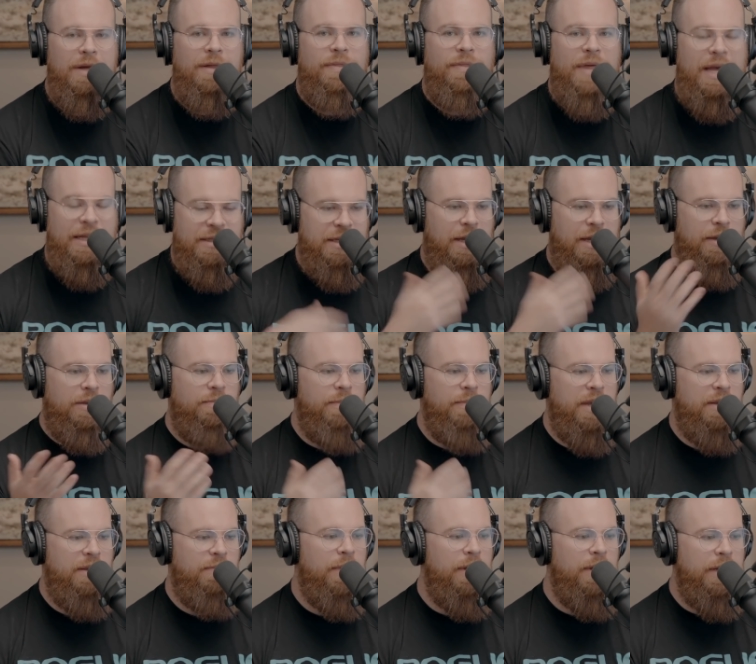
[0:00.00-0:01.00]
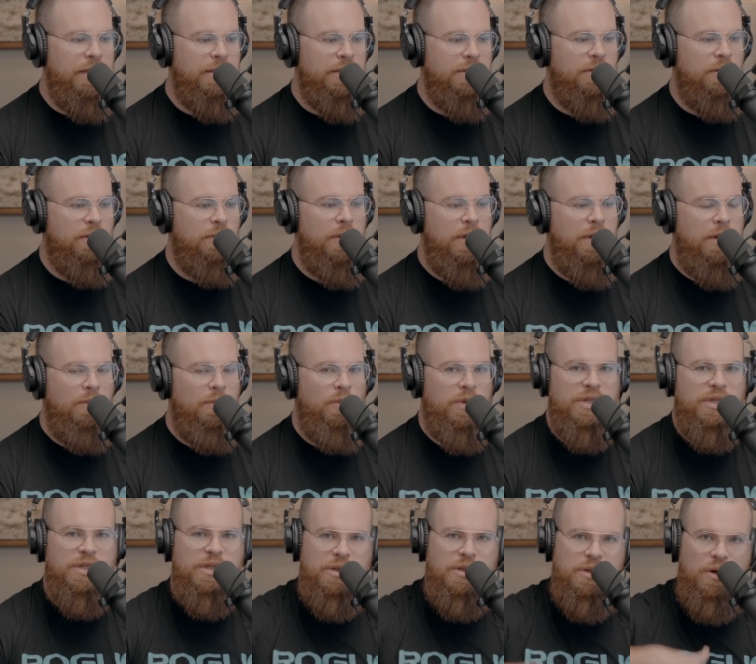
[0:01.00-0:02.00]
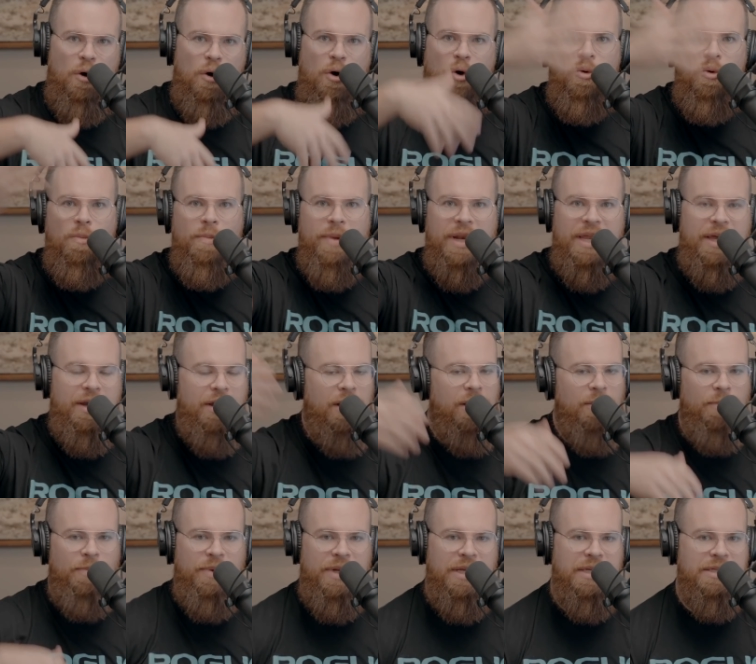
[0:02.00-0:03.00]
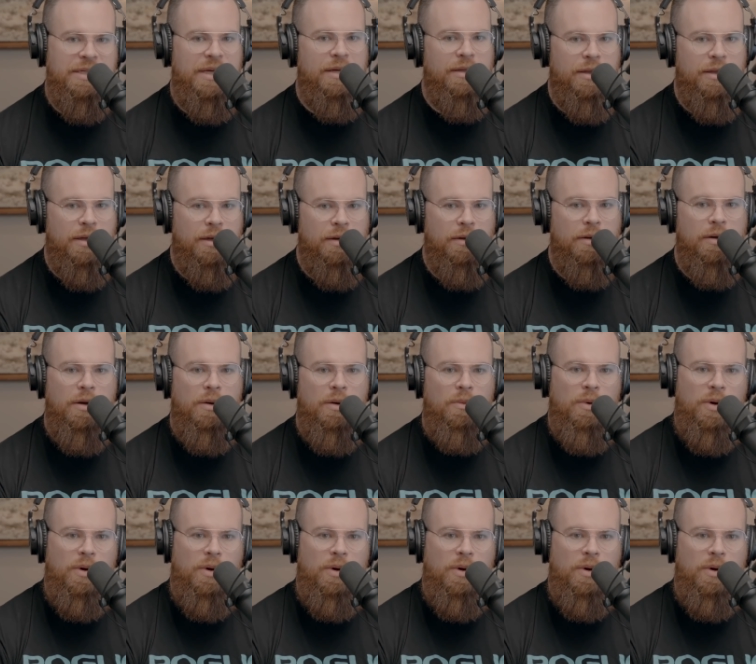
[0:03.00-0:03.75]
That's how you make money. So, with so many companies out there,